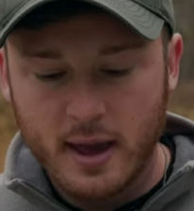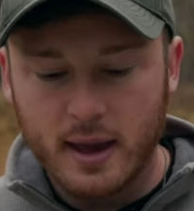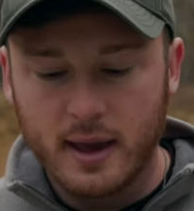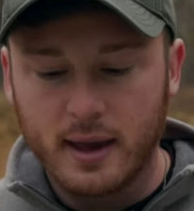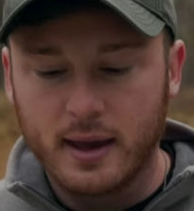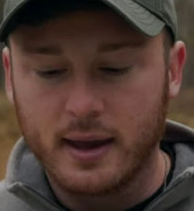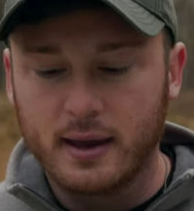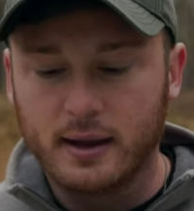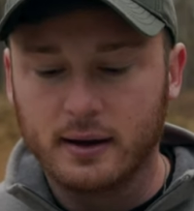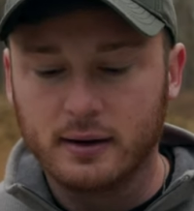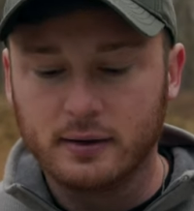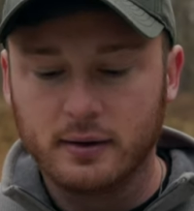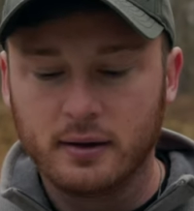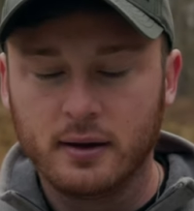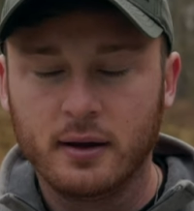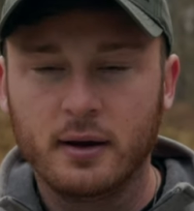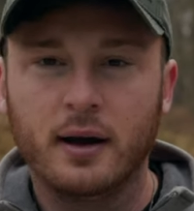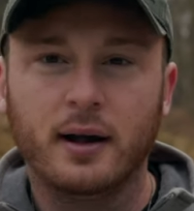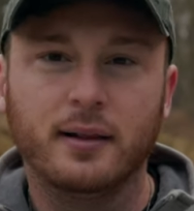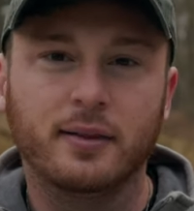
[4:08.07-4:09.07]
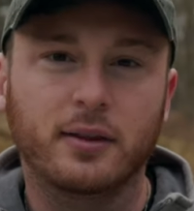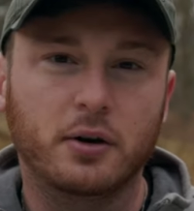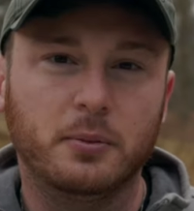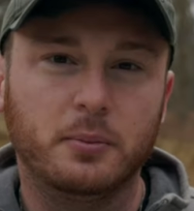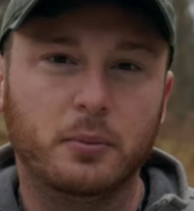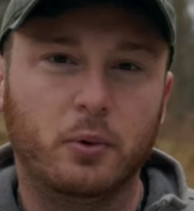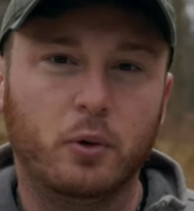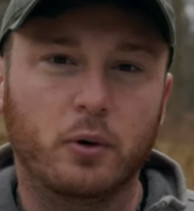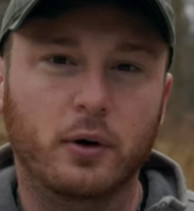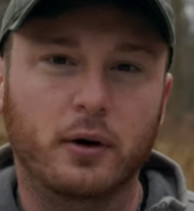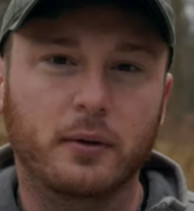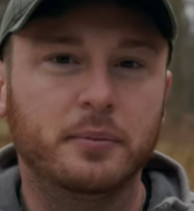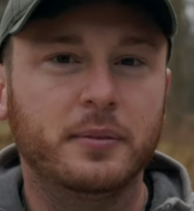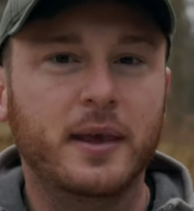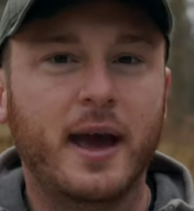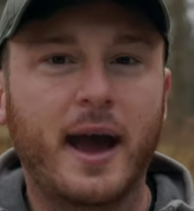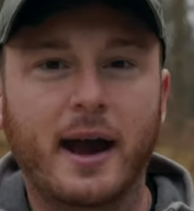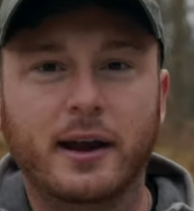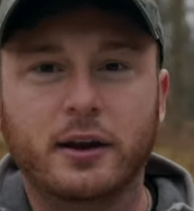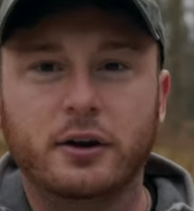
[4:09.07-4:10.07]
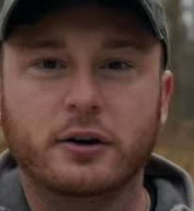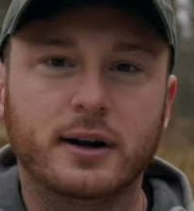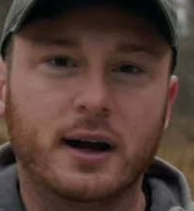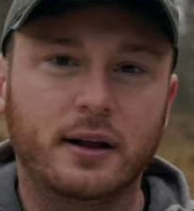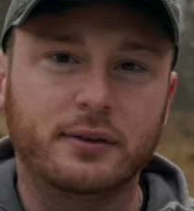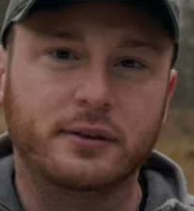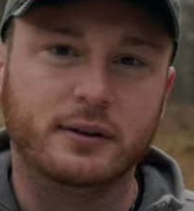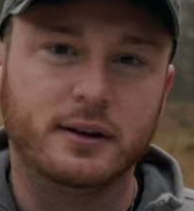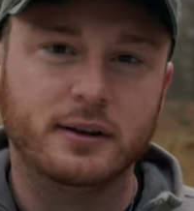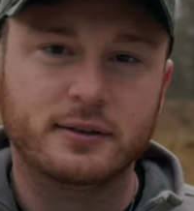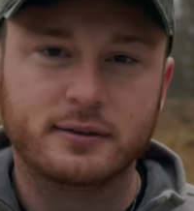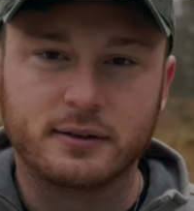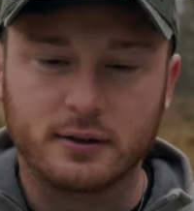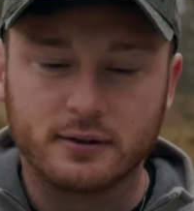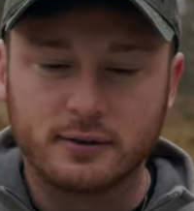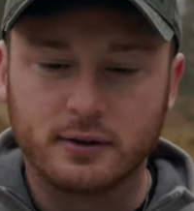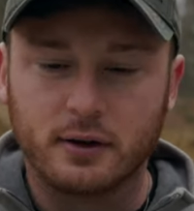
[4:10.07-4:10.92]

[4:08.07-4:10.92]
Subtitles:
and a little more accurate out to distance.